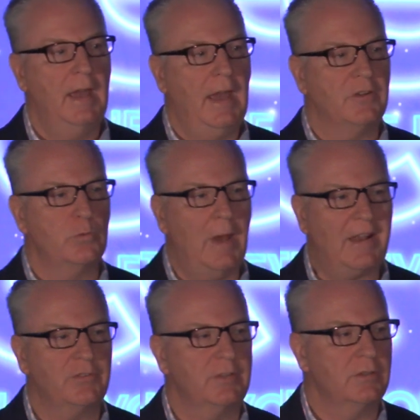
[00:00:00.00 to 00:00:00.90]
and to
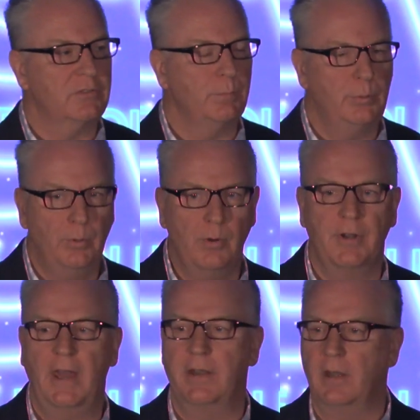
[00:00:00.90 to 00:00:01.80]
actually support
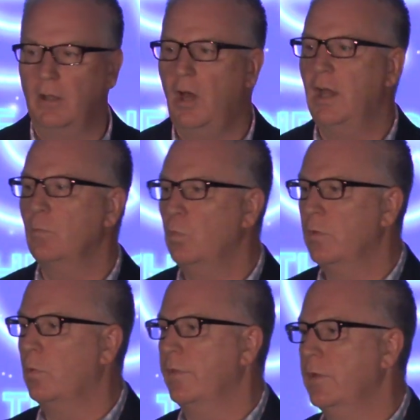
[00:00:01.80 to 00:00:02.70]
and align with
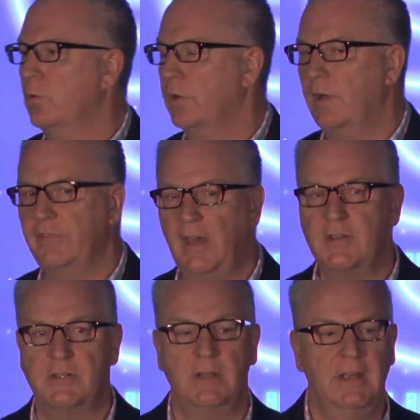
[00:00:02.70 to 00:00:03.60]
what the
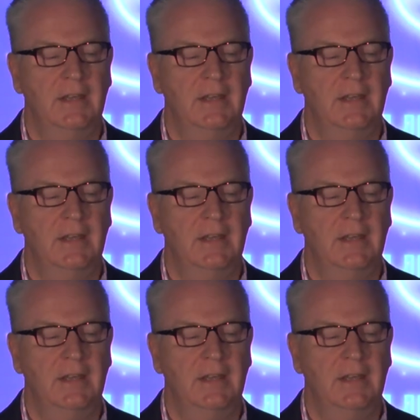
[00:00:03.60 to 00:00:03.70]
organisation